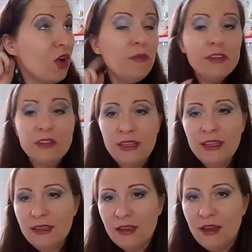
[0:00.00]

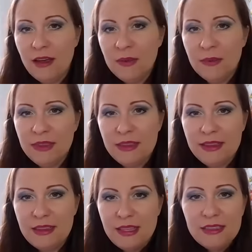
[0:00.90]
obviously,
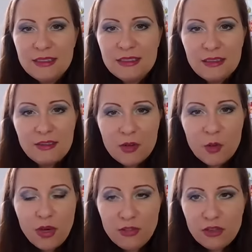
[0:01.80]
this
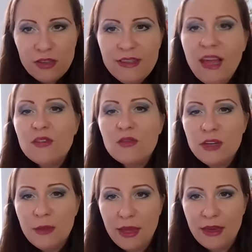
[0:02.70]
question doesn't
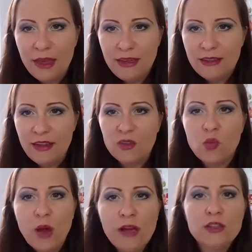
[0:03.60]
really make any
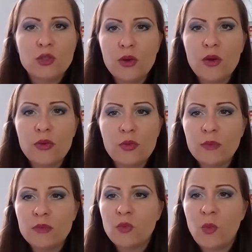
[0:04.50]
sense. Why should
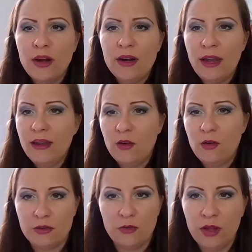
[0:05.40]
earthworms wear
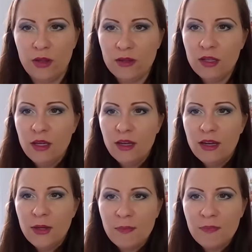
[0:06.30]
lederhosen? Well,
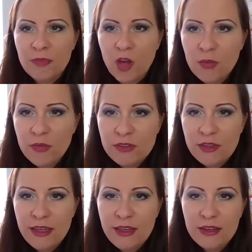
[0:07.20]

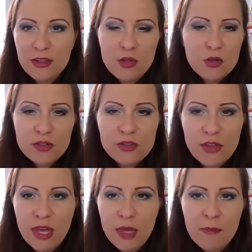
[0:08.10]
obviously you could
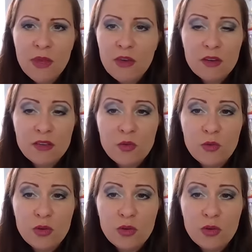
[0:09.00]
say because